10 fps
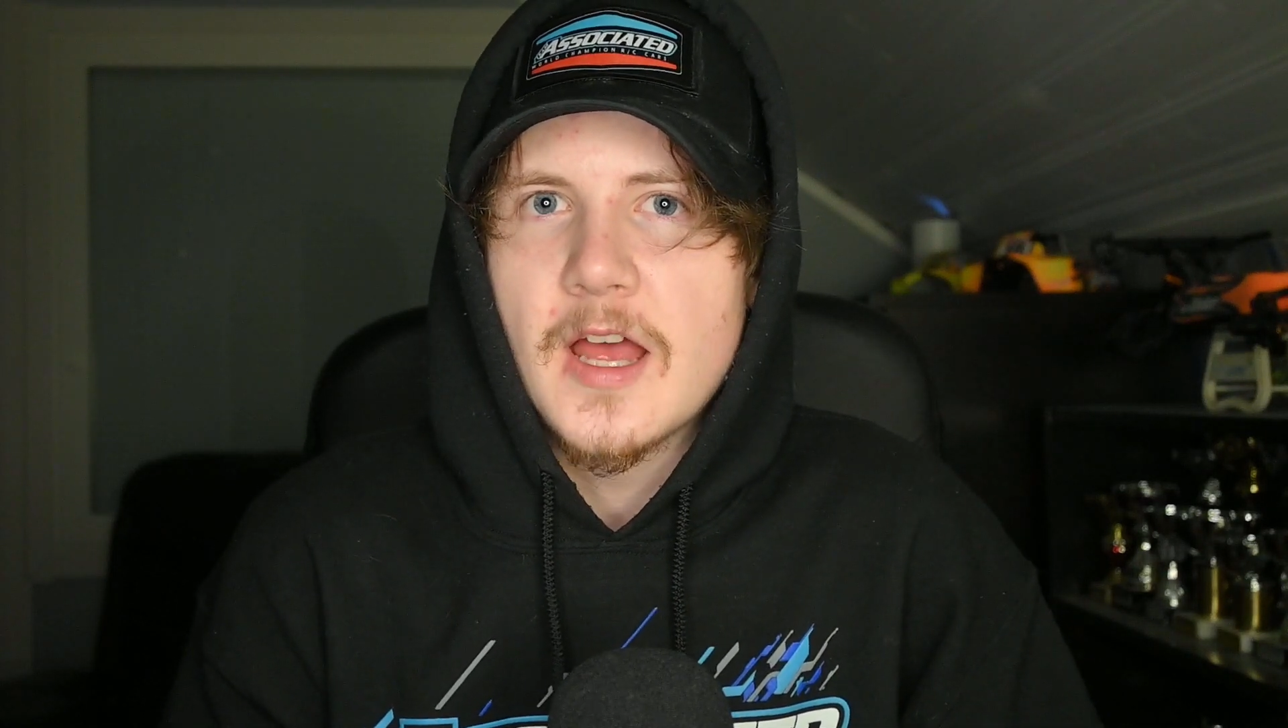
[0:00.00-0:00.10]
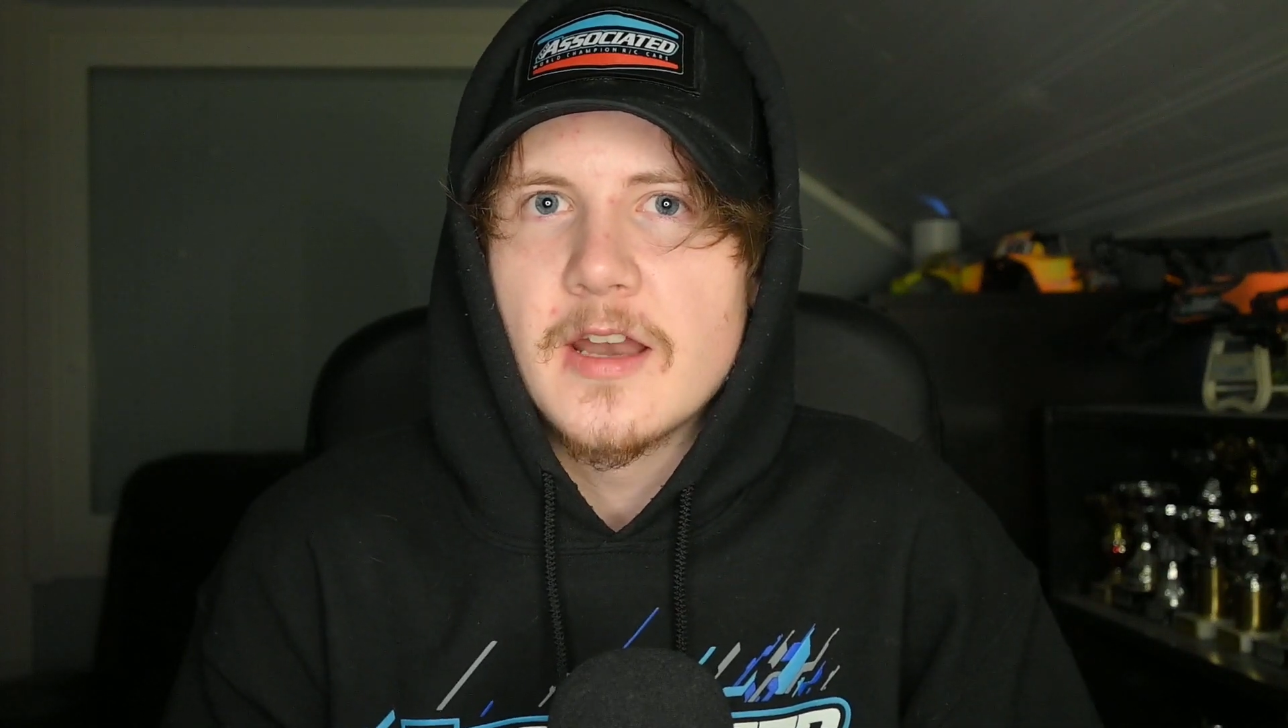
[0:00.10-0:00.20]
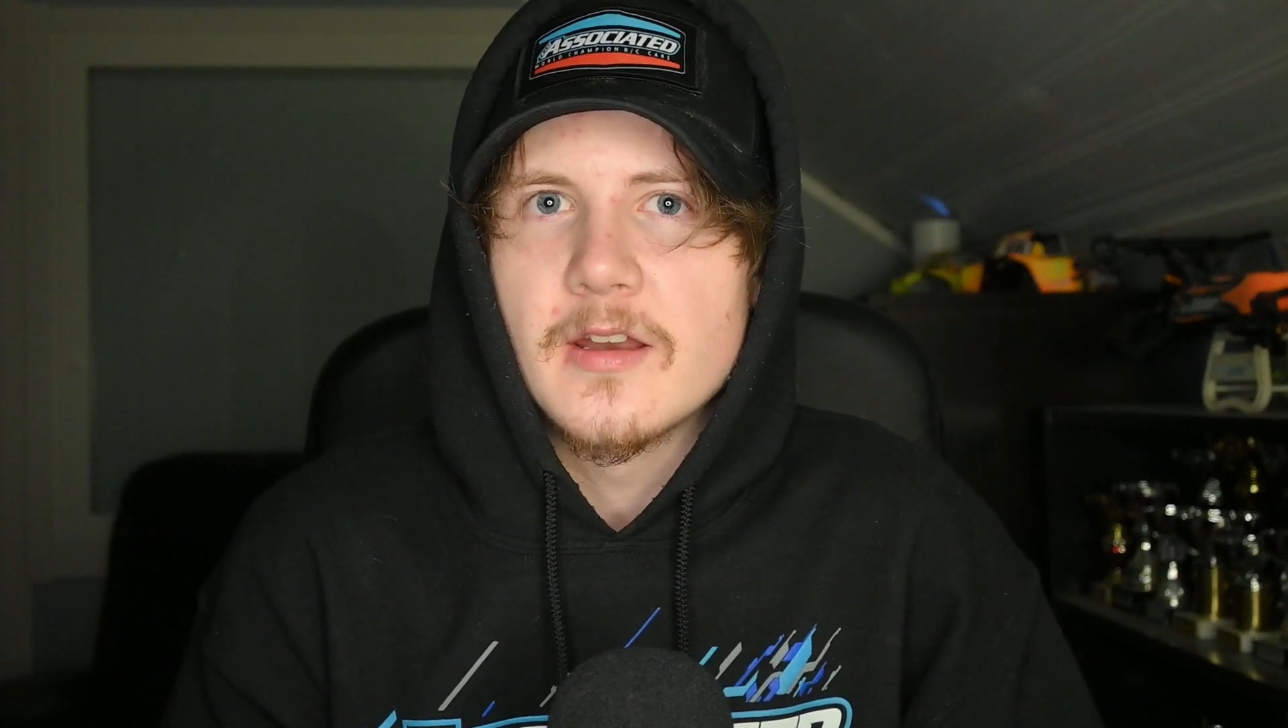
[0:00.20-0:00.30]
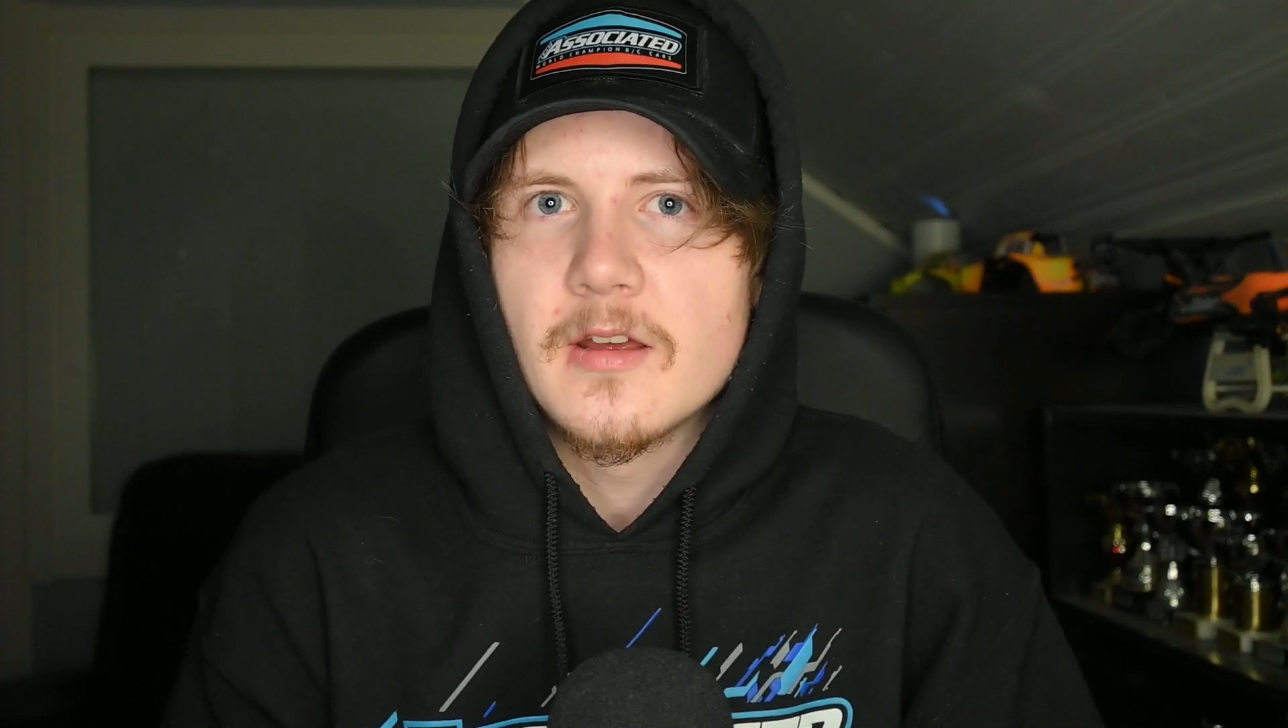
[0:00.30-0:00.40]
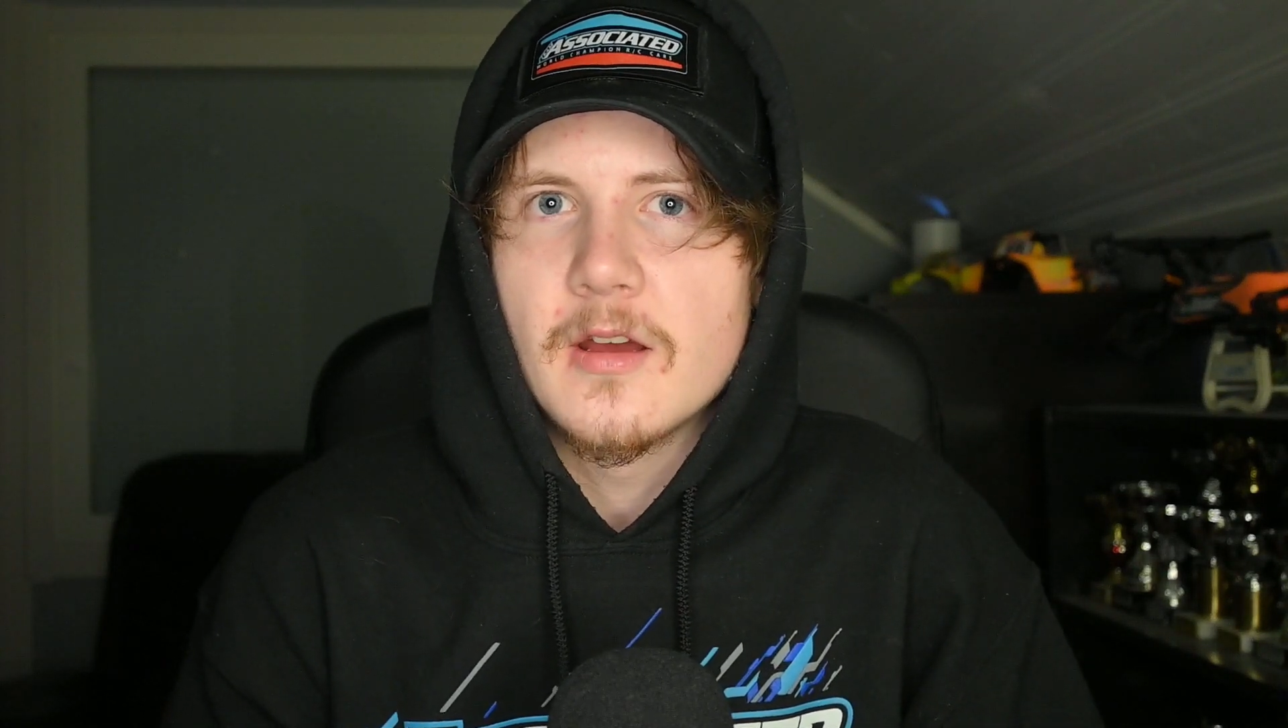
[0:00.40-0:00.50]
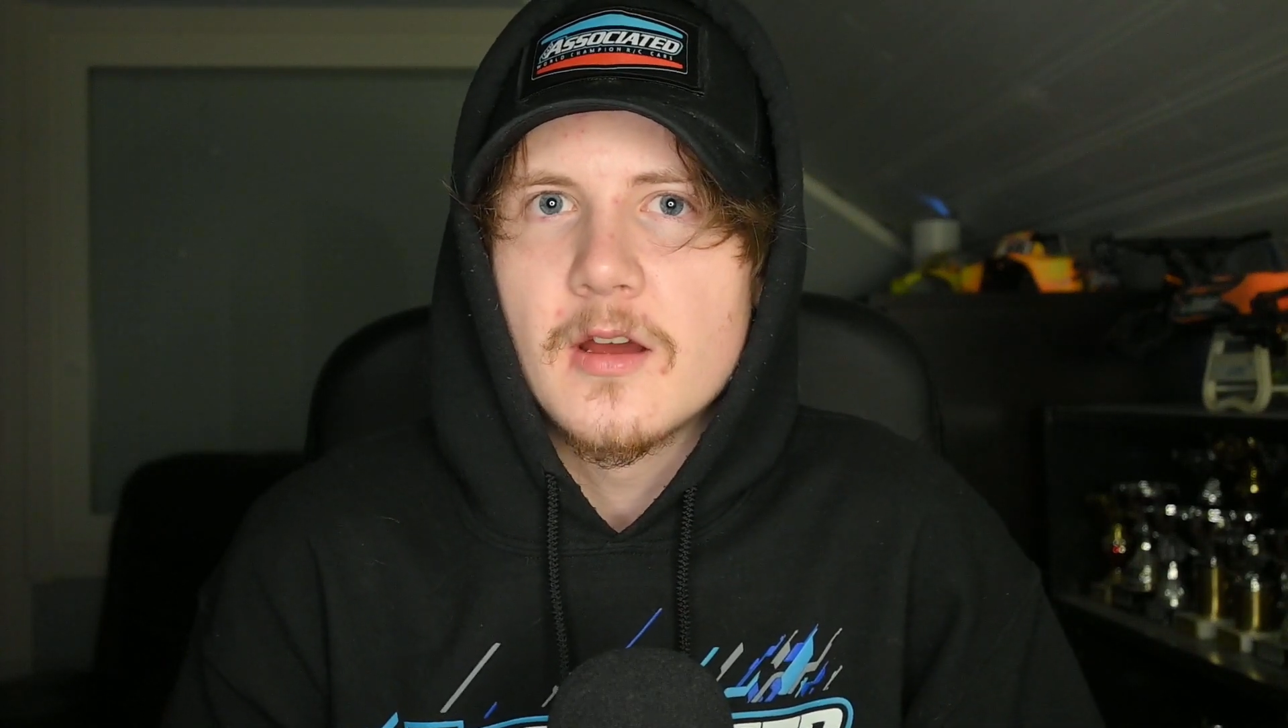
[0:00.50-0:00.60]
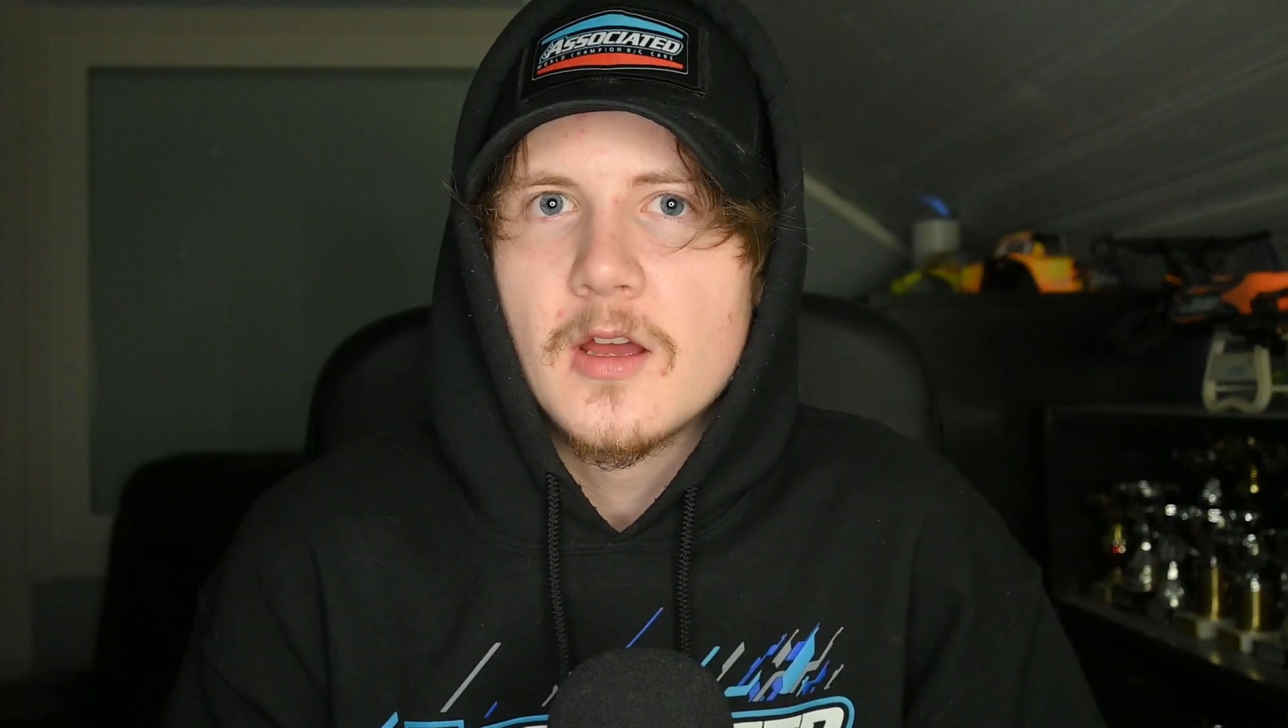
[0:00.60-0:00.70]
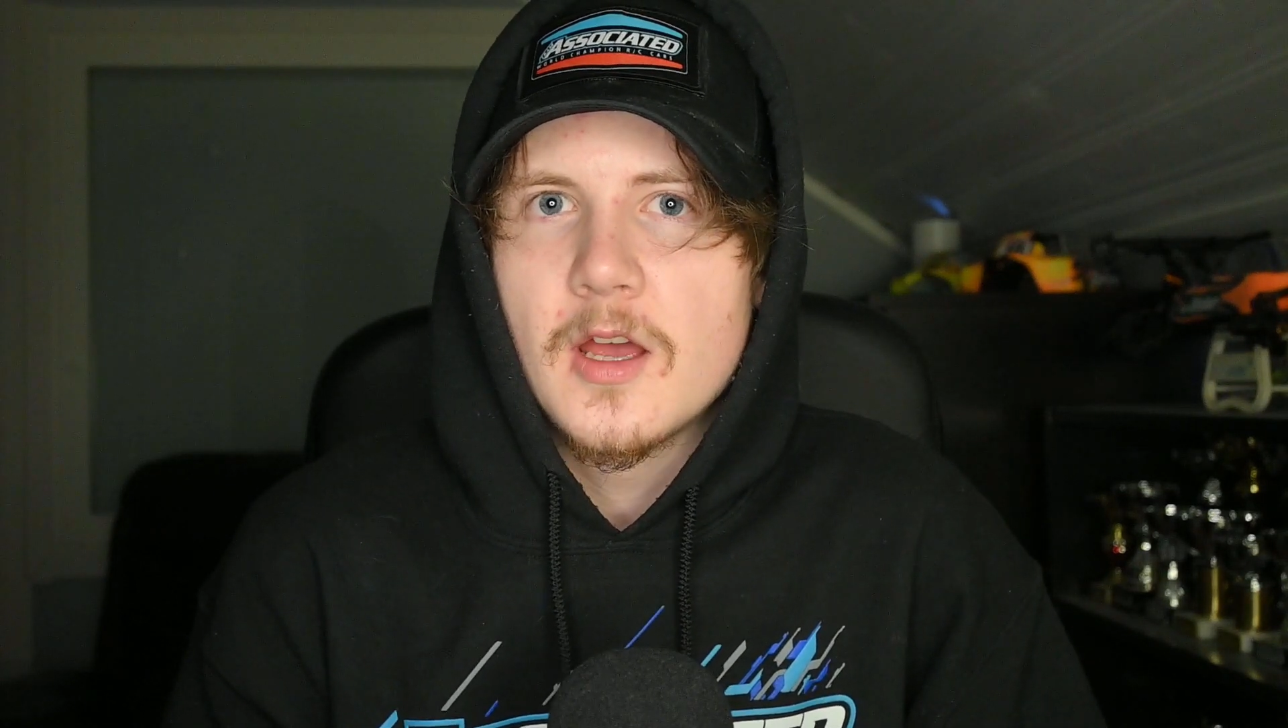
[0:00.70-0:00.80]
and uh,